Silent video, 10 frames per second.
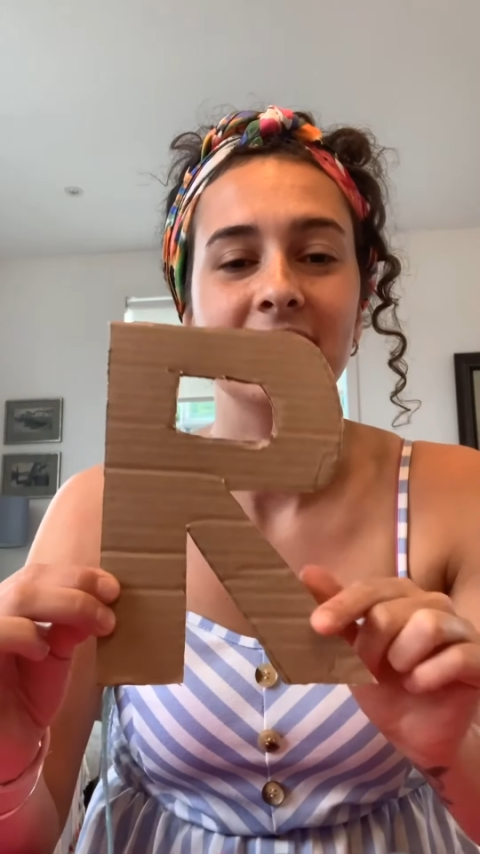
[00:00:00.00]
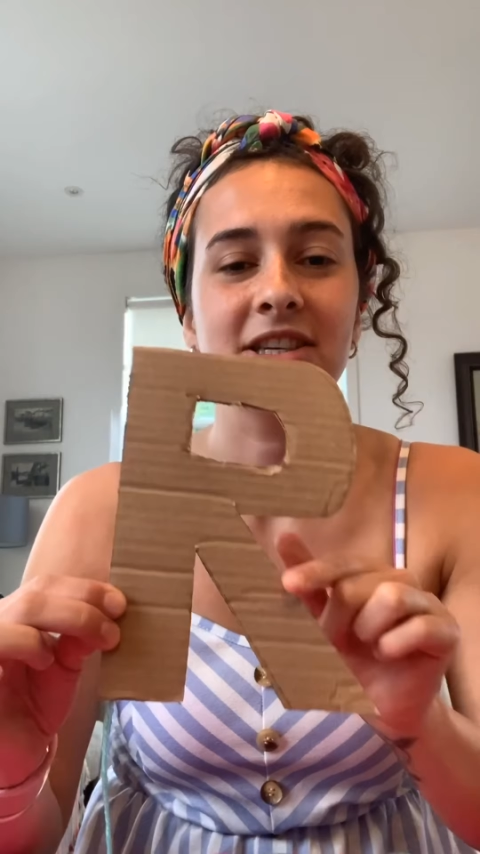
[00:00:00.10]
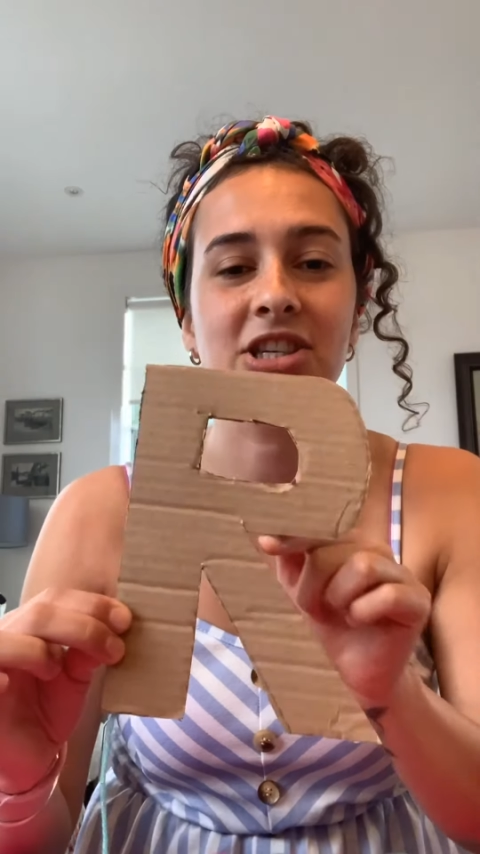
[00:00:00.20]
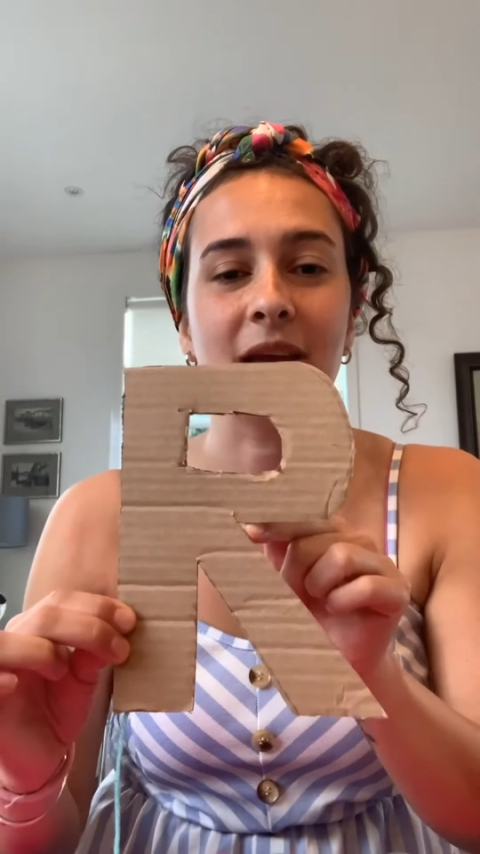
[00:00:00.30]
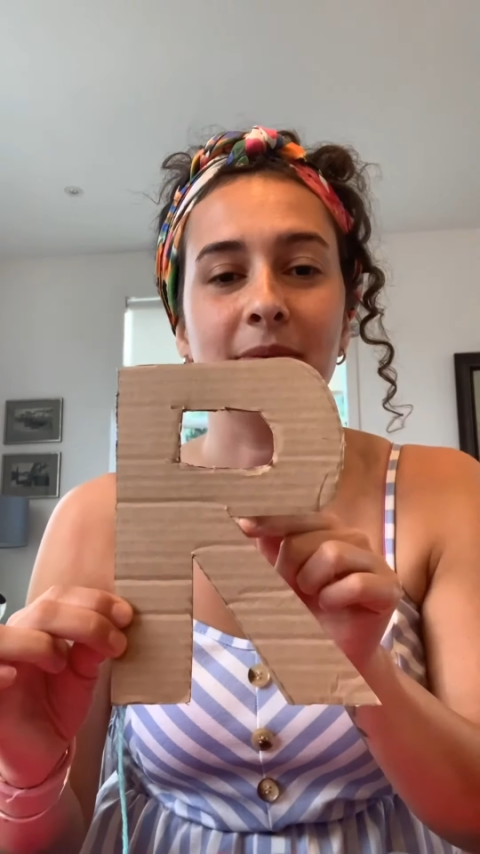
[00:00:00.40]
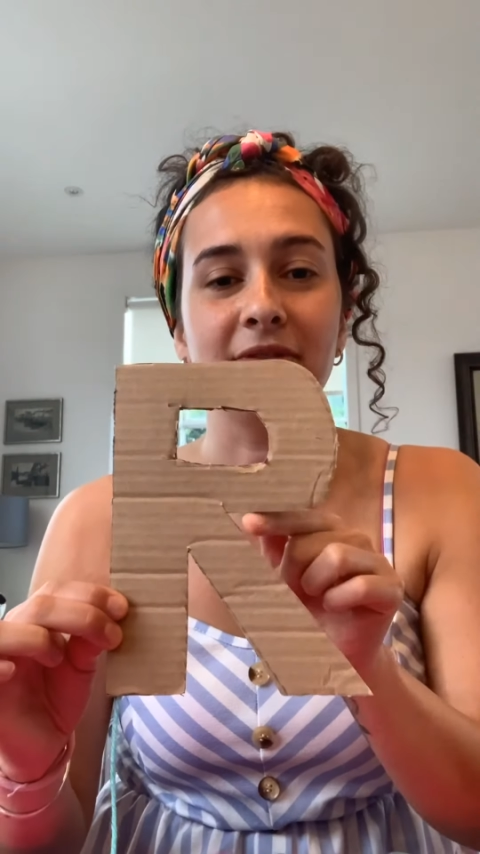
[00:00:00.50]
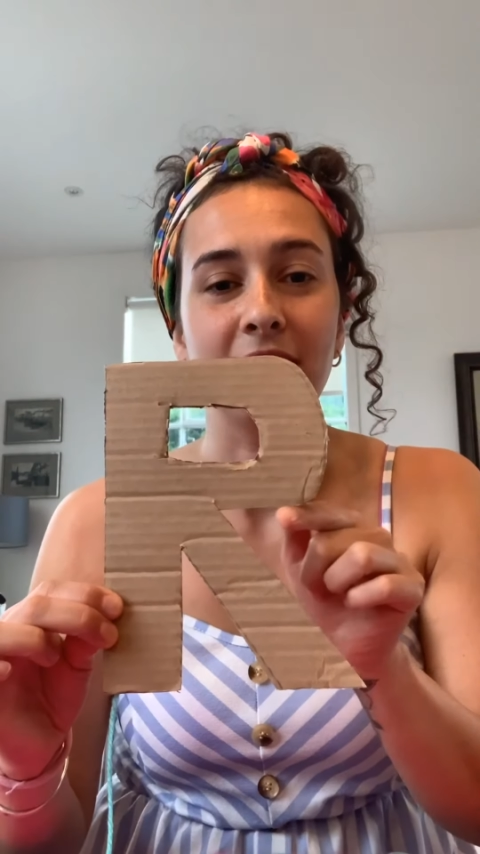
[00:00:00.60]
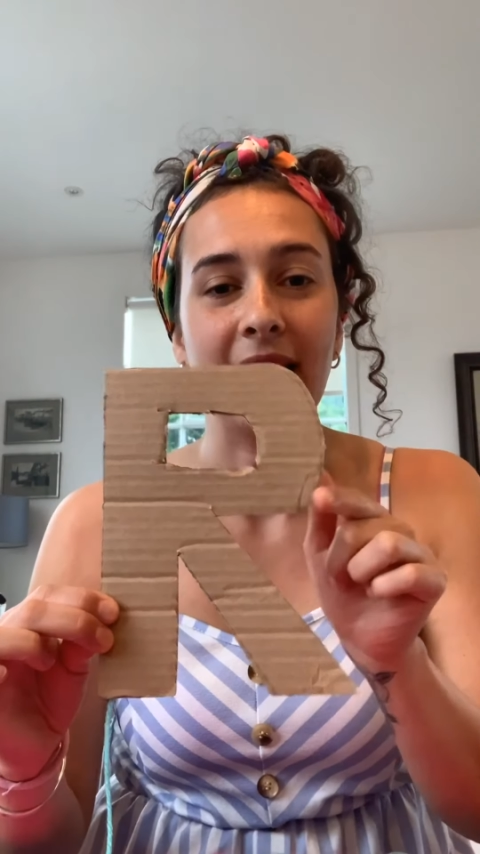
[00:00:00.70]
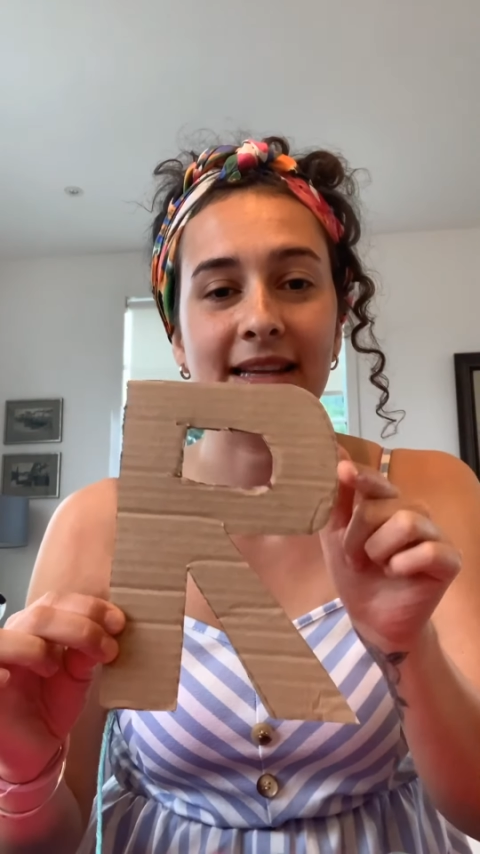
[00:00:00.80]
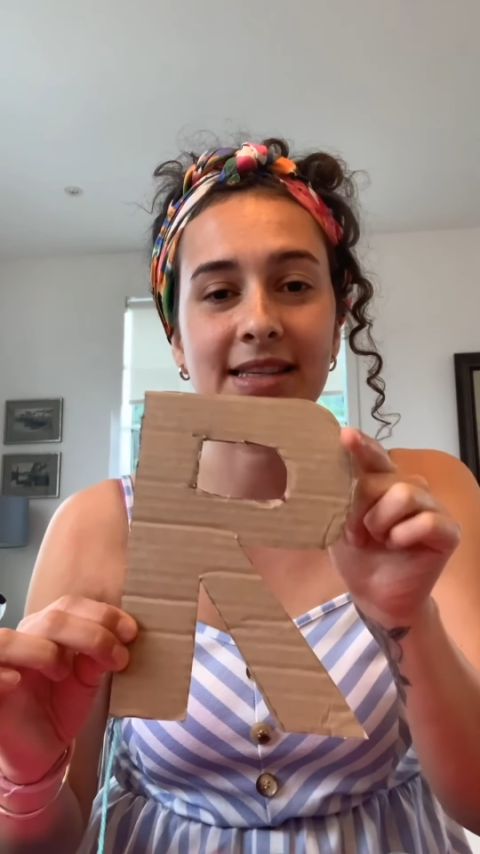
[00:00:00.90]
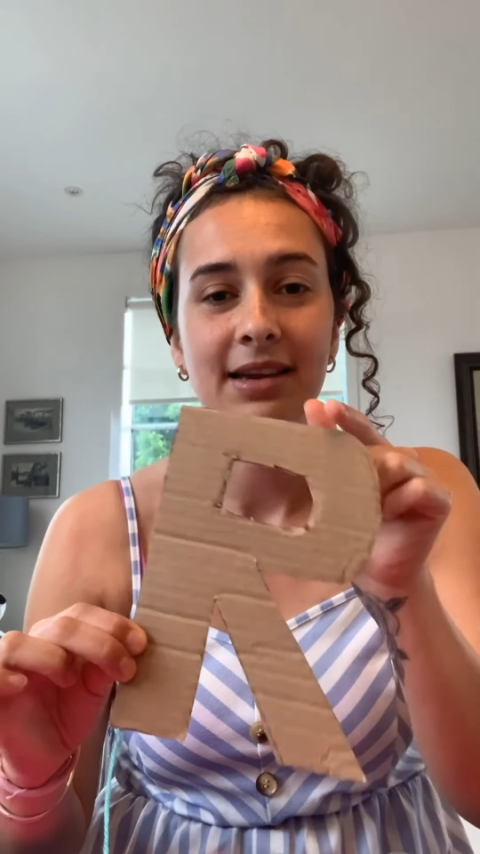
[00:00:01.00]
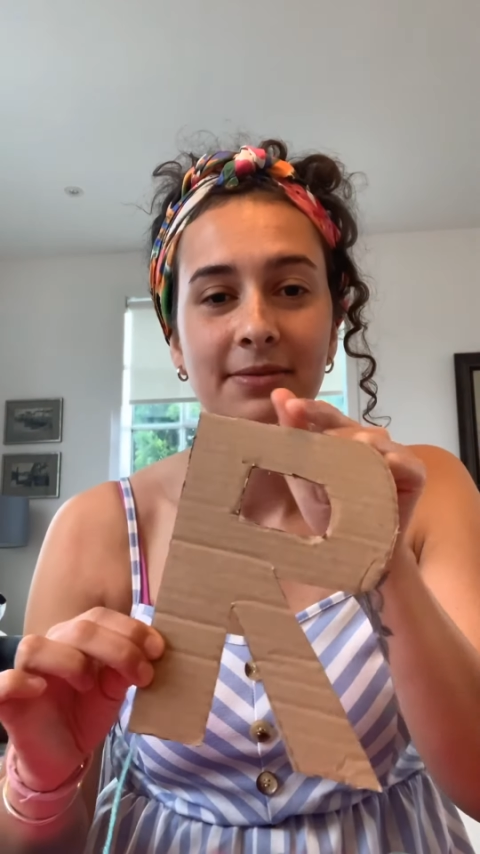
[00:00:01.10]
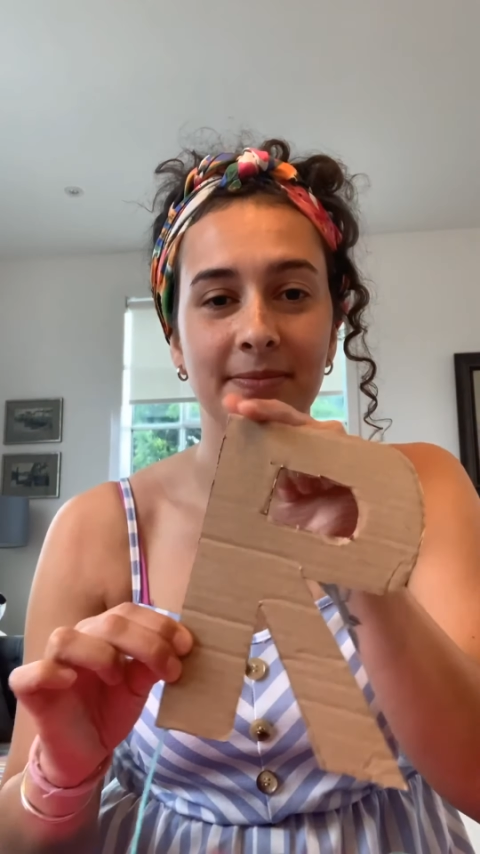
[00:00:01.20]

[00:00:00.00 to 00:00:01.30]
the shape of your letter.